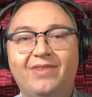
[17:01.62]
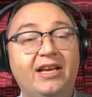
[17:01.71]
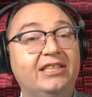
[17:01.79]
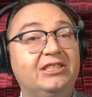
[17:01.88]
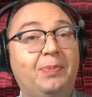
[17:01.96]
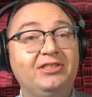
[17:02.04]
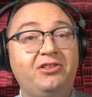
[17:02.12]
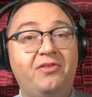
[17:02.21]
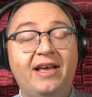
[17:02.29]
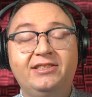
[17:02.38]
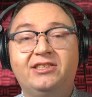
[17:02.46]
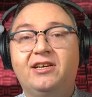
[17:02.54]
Special
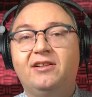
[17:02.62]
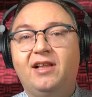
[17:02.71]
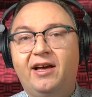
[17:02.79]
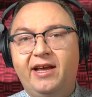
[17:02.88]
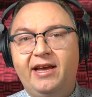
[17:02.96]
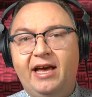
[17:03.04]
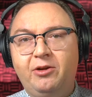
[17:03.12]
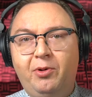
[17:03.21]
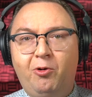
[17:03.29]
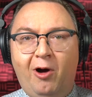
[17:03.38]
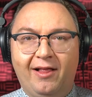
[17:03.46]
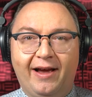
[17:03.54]
thanks to Kolade
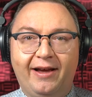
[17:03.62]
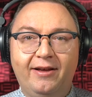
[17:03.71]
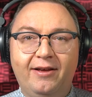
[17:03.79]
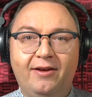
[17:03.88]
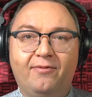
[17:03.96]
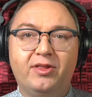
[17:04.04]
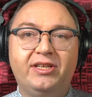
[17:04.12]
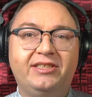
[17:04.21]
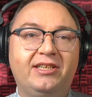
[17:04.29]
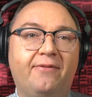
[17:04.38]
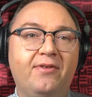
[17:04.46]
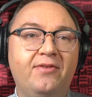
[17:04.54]
Adebowale. For the
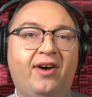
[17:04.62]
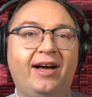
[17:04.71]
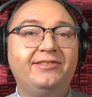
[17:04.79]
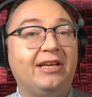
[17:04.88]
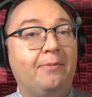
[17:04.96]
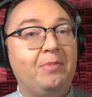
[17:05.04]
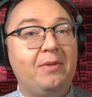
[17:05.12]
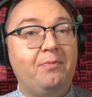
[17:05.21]
Discovery Files, I'm Nate